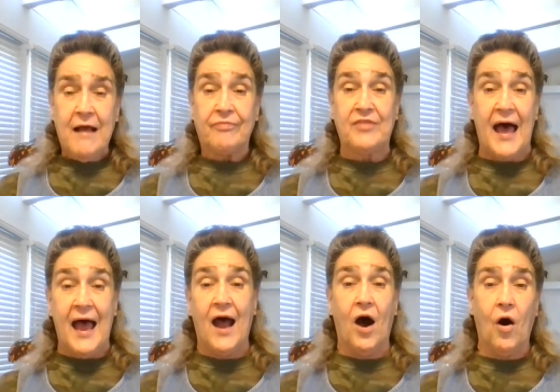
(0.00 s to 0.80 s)

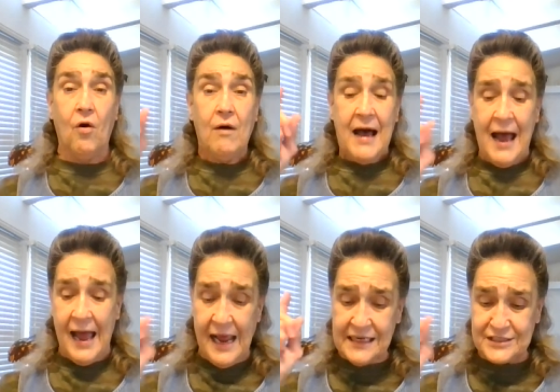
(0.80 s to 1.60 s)
Thou
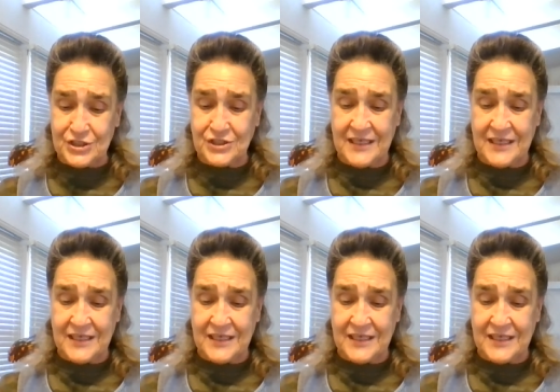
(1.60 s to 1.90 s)
hast